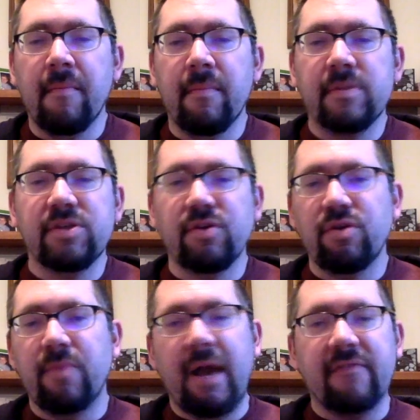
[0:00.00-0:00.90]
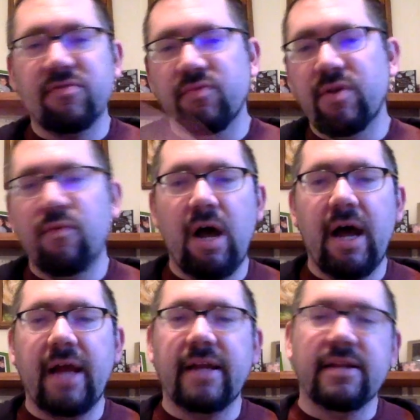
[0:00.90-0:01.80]
So you might have to
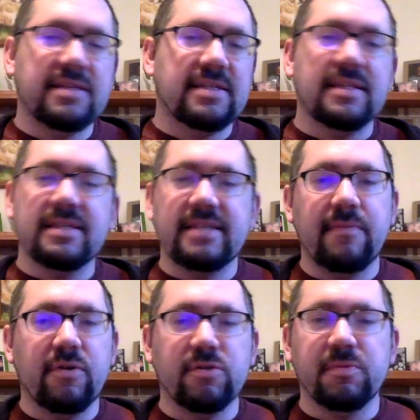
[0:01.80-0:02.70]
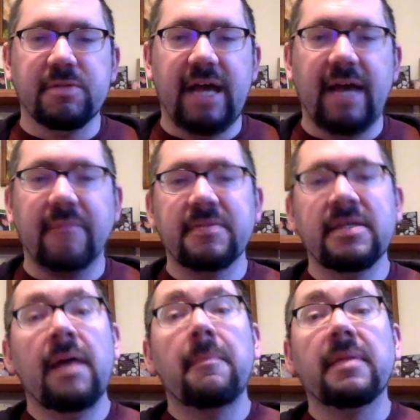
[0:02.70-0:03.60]
rewind and listen to this thing multiple times,
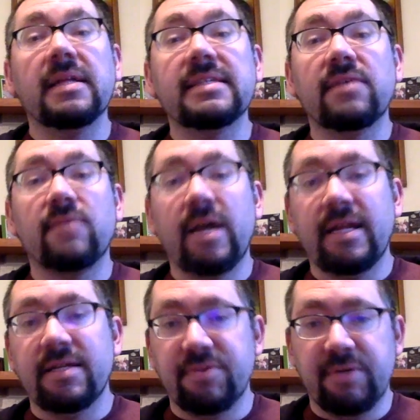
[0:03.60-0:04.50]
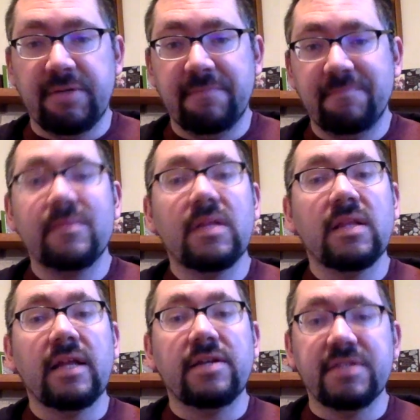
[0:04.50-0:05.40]
but let's get right into it. The
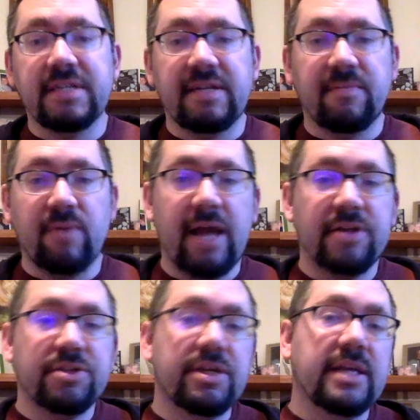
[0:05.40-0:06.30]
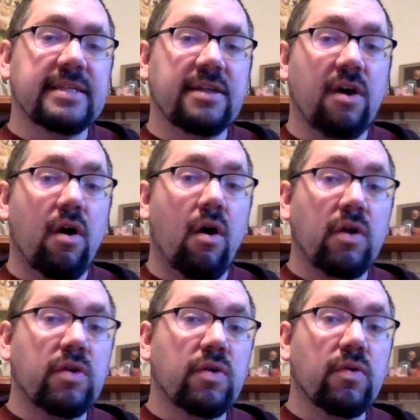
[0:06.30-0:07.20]
legislative branch. It's in
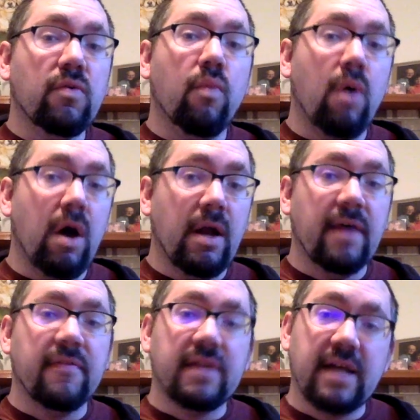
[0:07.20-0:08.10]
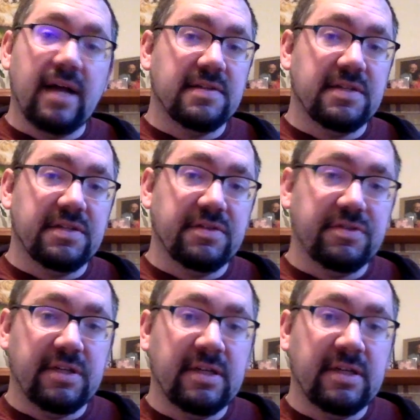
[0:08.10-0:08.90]
Article 1 of the Constitution.